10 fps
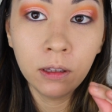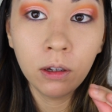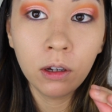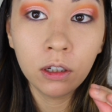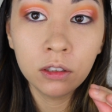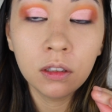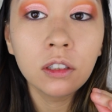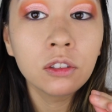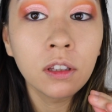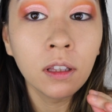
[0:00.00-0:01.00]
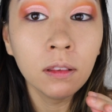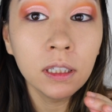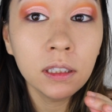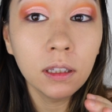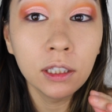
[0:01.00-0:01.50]
clung on to the
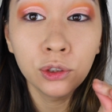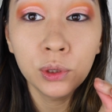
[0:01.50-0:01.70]
lid. Like,